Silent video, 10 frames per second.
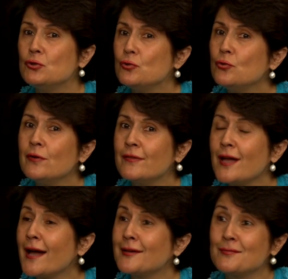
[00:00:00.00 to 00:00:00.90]
two of
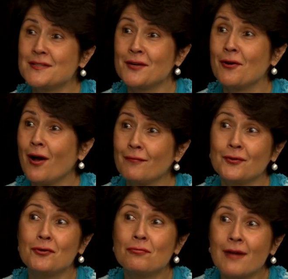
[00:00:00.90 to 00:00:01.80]
the items that are of
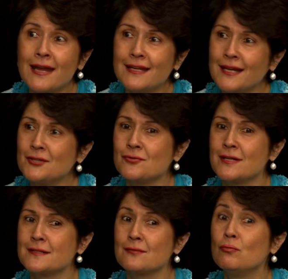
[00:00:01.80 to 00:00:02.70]
great
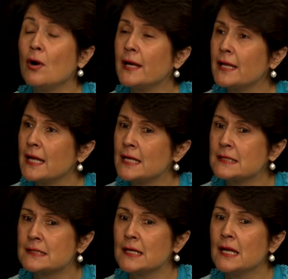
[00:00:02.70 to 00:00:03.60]
interest, one
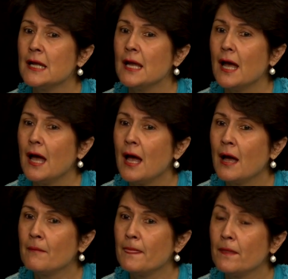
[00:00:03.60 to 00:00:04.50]
is
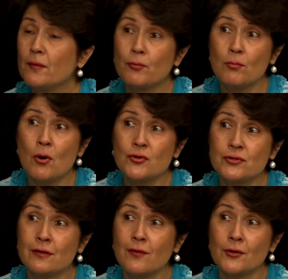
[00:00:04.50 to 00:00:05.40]
the
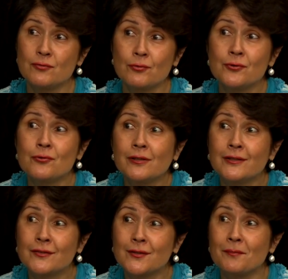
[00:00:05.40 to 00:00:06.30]
promotion of
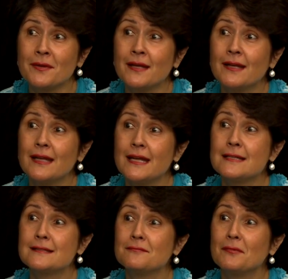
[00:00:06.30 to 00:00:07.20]
entrepreneurialism,
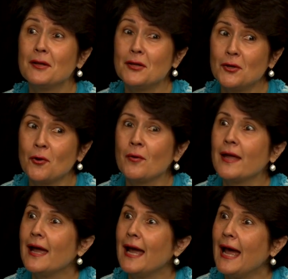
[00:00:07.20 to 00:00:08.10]
is, you know,
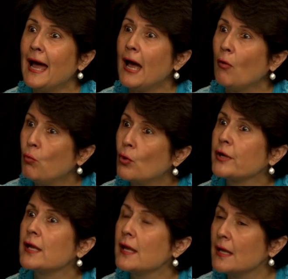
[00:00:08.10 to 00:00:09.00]

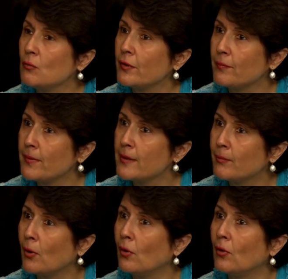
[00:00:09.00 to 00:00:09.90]
working with
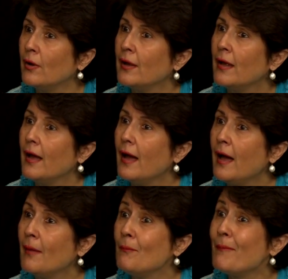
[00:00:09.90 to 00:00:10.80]
people,
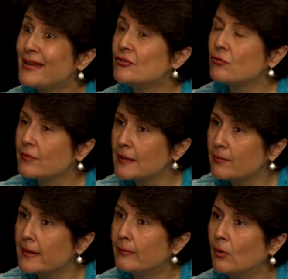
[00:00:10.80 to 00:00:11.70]
mentoring
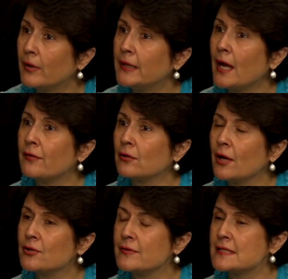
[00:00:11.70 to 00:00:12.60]
people in other
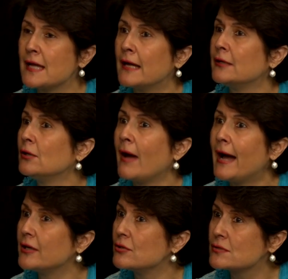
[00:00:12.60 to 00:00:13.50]
countries on, you know,
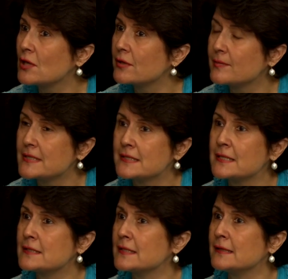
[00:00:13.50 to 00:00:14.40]
how do you start a
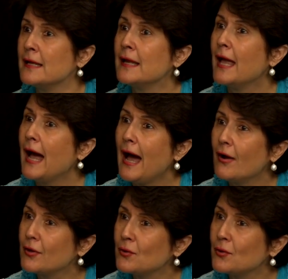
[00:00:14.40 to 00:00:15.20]
business and how do